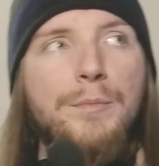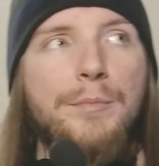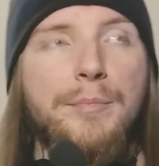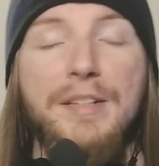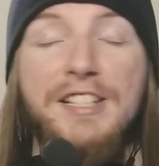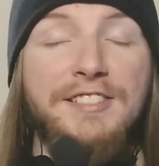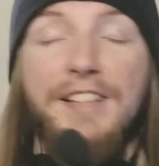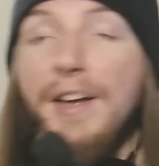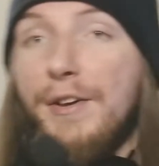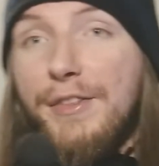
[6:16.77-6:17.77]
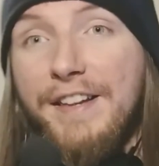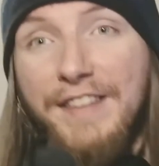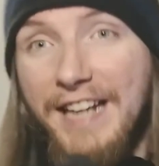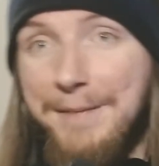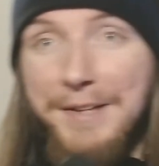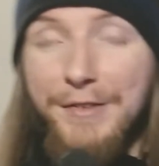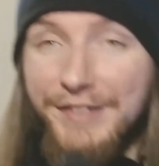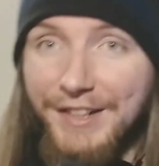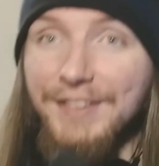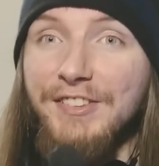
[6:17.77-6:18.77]
which is another thing the game never
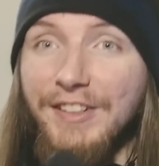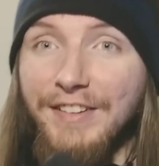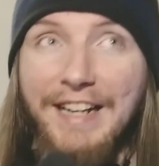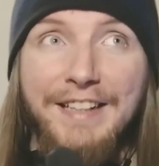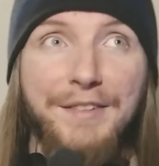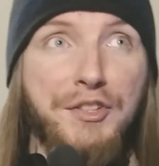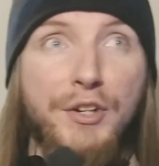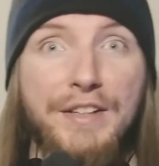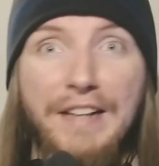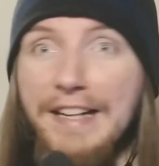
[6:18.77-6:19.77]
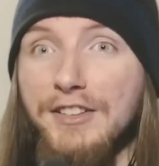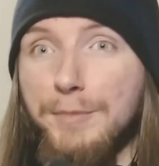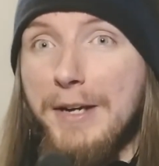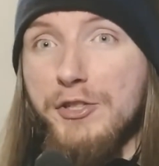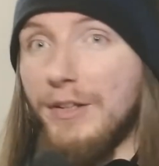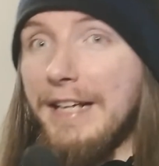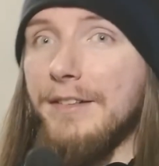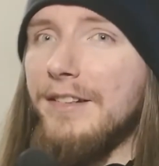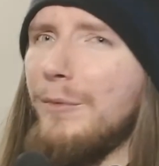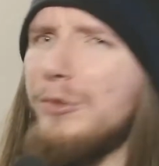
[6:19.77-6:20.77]
tells you. Like, during like special, like,
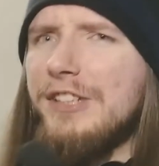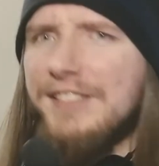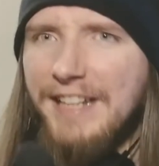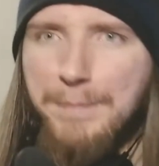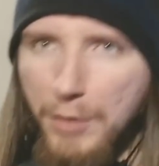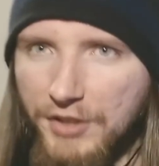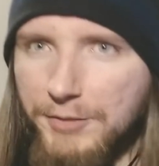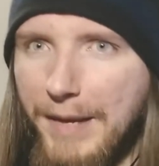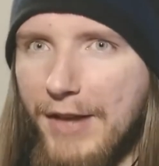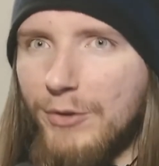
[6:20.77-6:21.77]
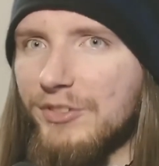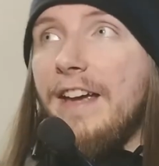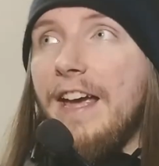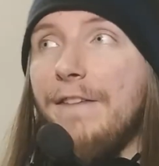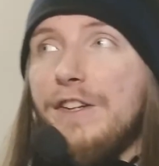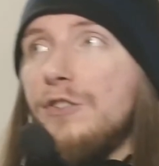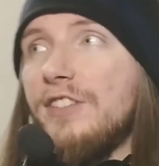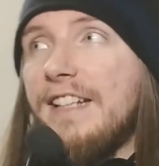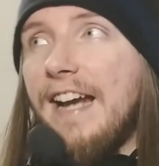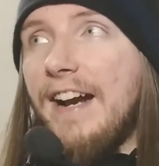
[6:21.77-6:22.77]
we'll just say boss battles, if you use a
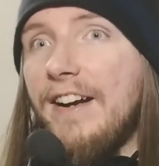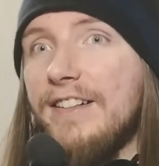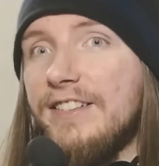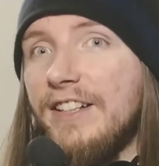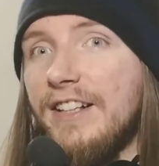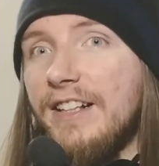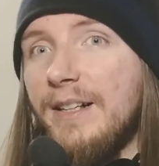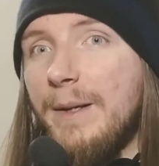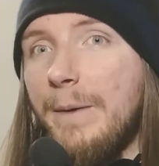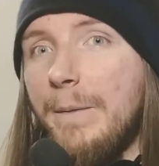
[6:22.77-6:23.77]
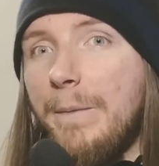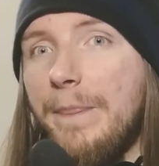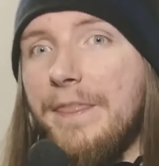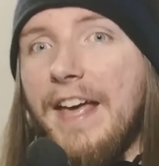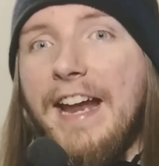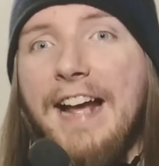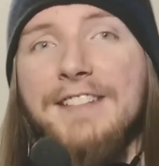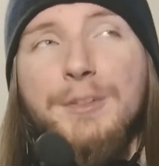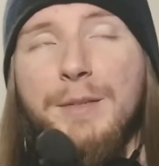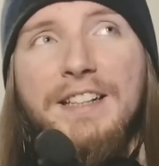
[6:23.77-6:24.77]
character that
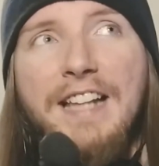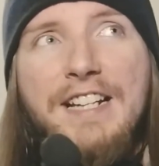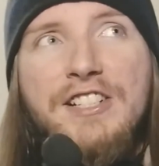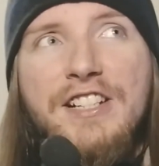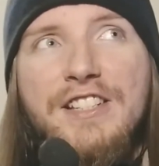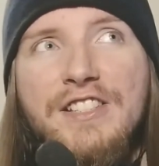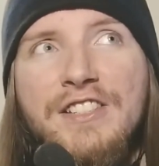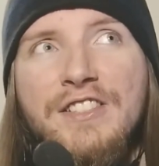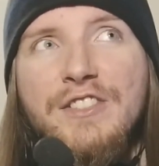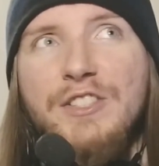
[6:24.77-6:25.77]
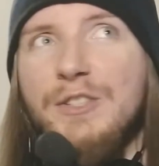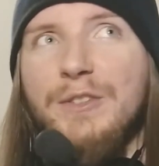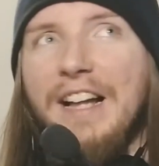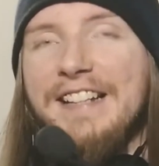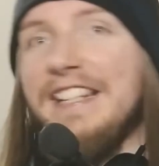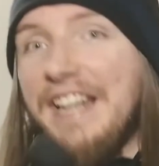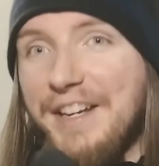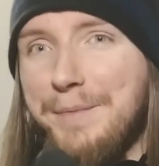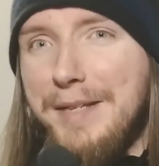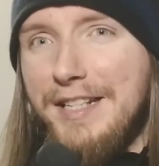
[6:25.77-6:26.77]
has a relation to like the
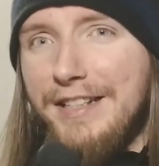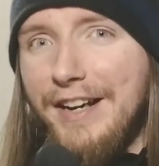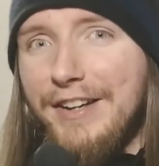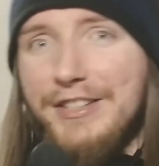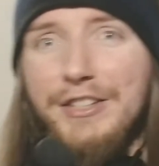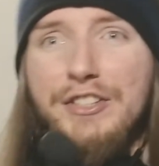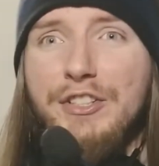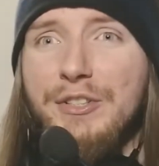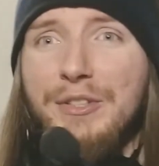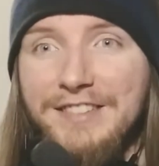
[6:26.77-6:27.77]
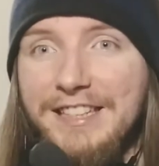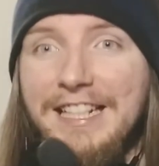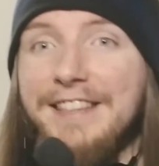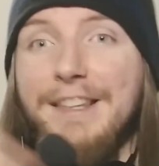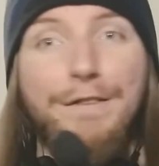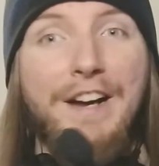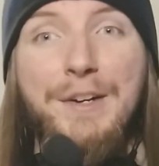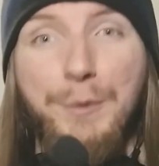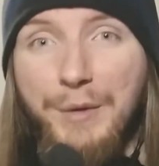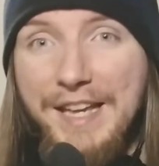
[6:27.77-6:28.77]
enemy character to get the
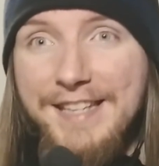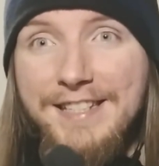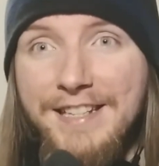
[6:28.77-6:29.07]
final hit,